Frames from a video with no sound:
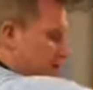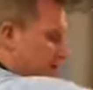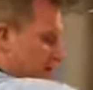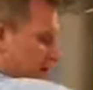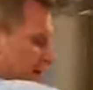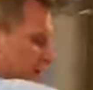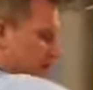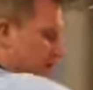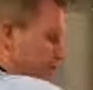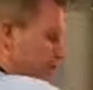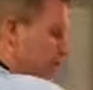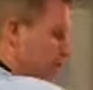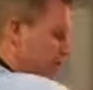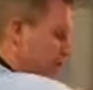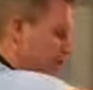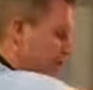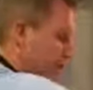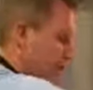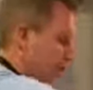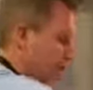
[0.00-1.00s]
well.
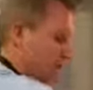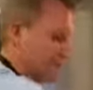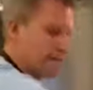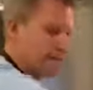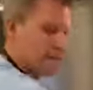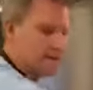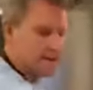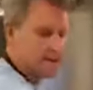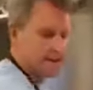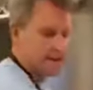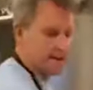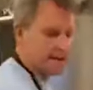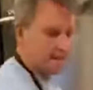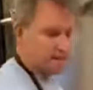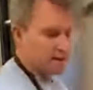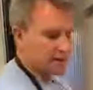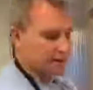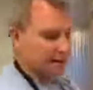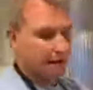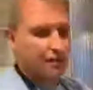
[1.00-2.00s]
And then
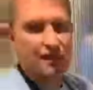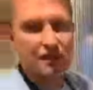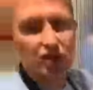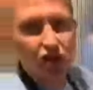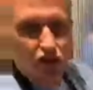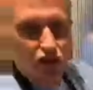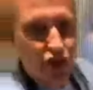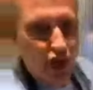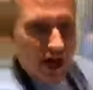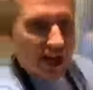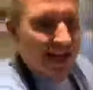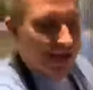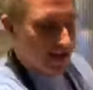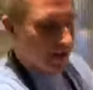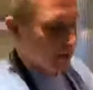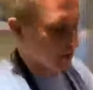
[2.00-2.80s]
I'm going to give this a shake,